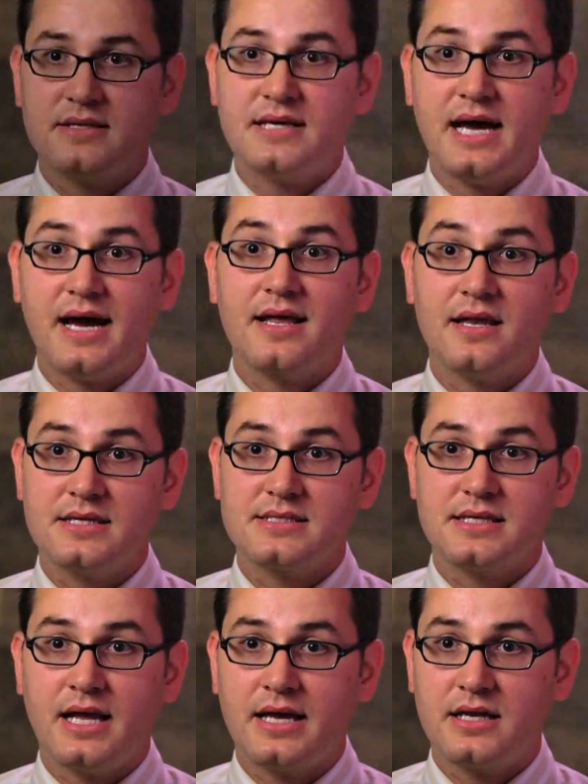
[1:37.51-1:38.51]
attack
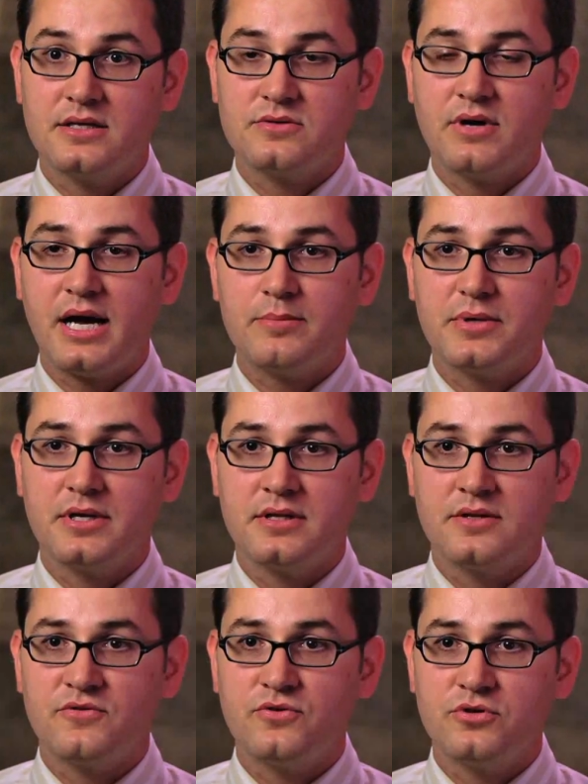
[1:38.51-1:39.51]
less likely to happen in
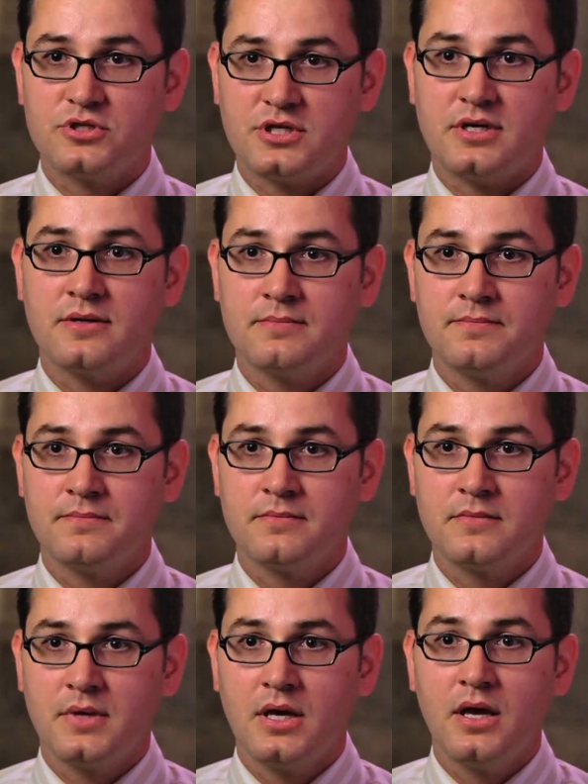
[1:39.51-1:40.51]
the future.
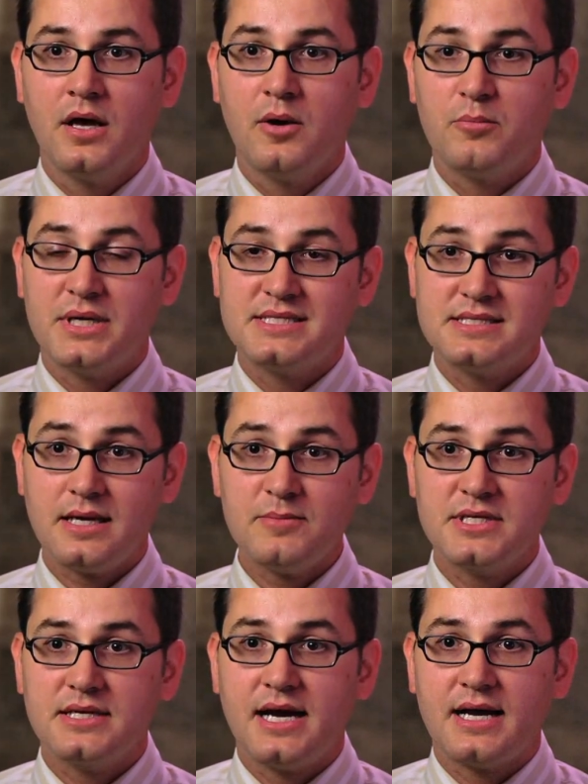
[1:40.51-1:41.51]
But some
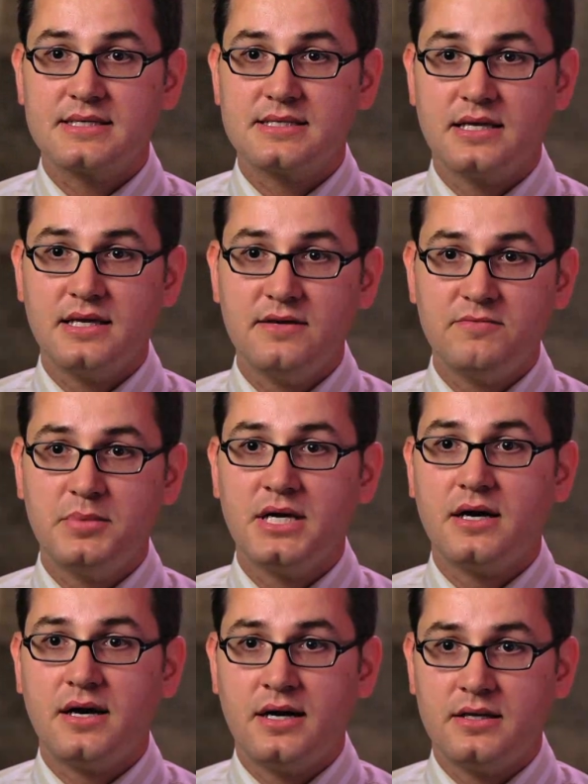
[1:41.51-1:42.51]
attacks leave
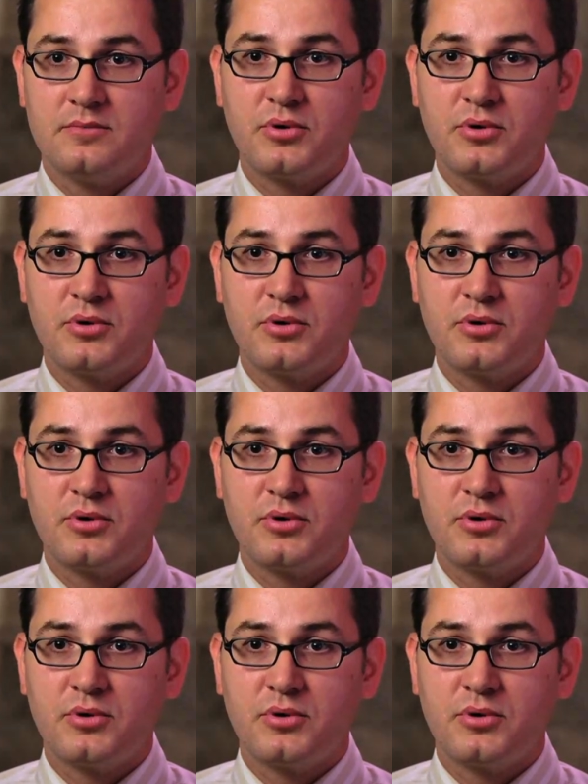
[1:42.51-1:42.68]
behind